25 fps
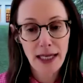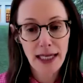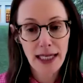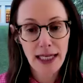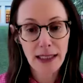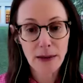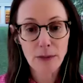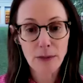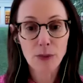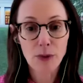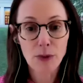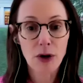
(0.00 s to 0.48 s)

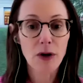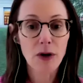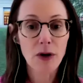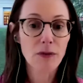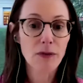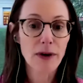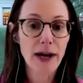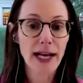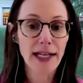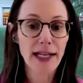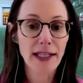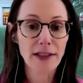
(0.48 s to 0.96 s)
in
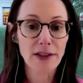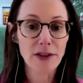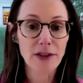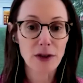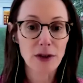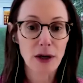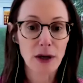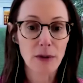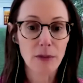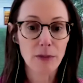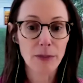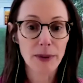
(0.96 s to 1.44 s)
profiles,
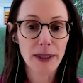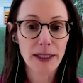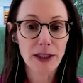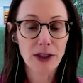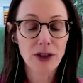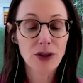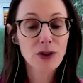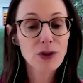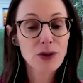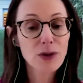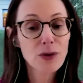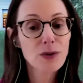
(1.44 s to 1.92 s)
but
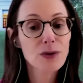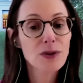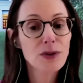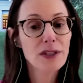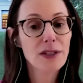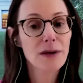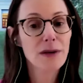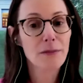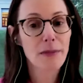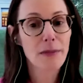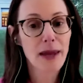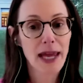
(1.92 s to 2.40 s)
used
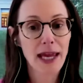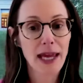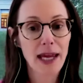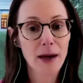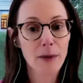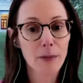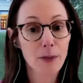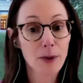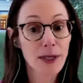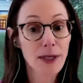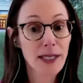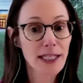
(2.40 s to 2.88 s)
to make
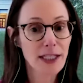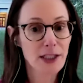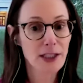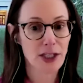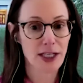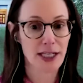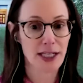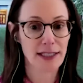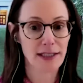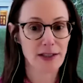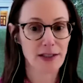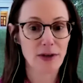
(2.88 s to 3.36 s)

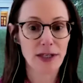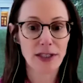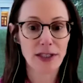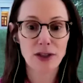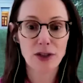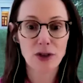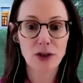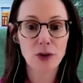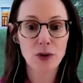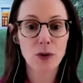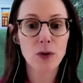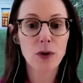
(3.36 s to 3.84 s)
predictions, right, to
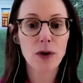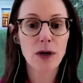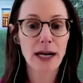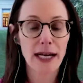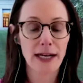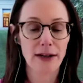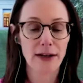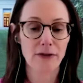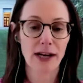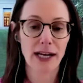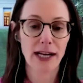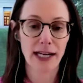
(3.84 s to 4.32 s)
score
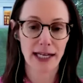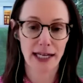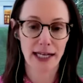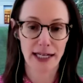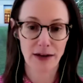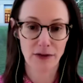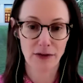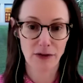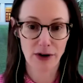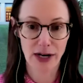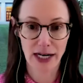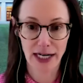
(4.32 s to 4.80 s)
and rank
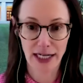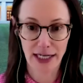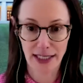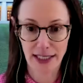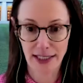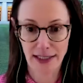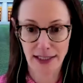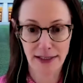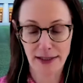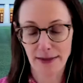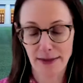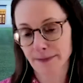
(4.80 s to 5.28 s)
and rate
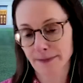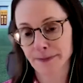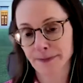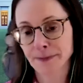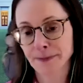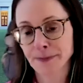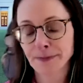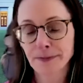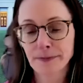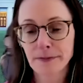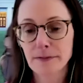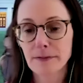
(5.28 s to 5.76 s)
us.
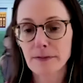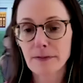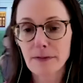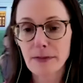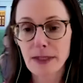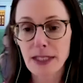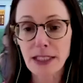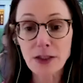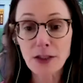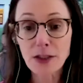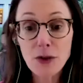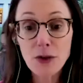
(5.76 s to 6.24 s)

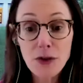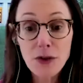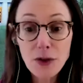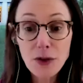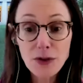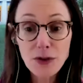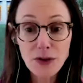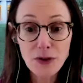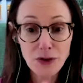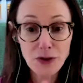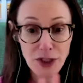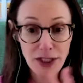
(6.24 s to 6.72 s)
So
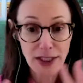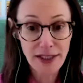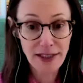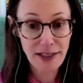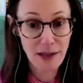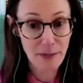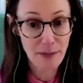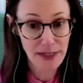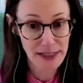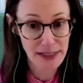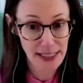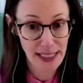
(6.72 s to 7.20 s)
those are just
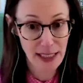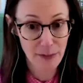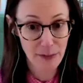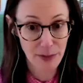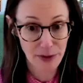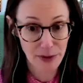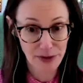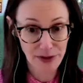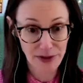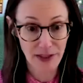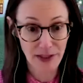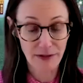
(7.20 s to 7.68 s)
some
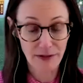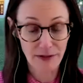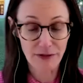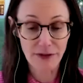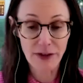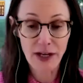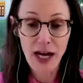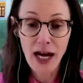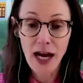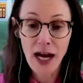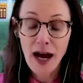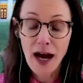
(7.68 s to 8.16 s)
examples of
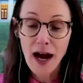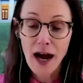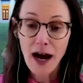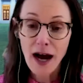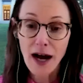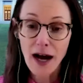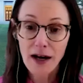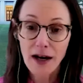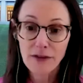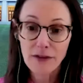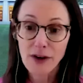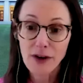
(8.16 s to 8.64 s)

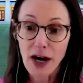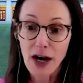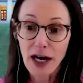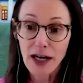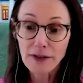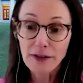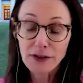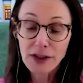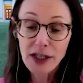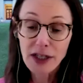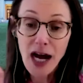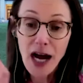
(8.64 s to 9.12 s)

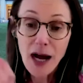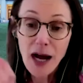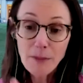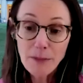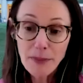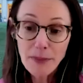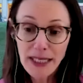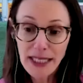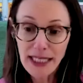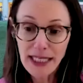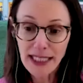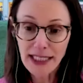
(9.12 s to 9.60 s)

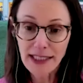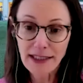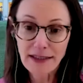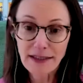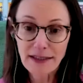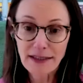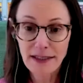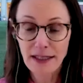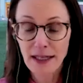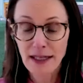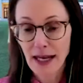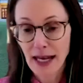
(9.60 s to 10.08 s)

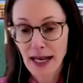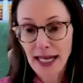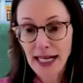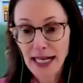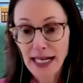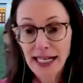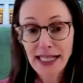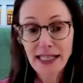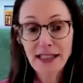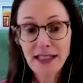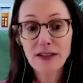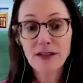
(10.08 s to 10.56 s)
companies and
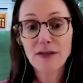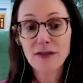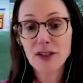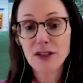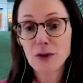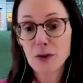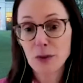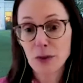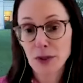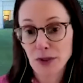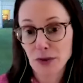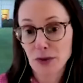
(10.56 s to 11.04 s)

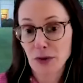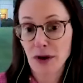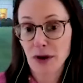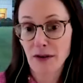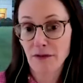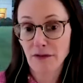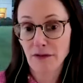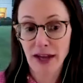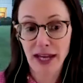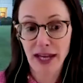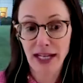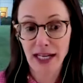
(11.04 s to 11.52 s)
individuals who are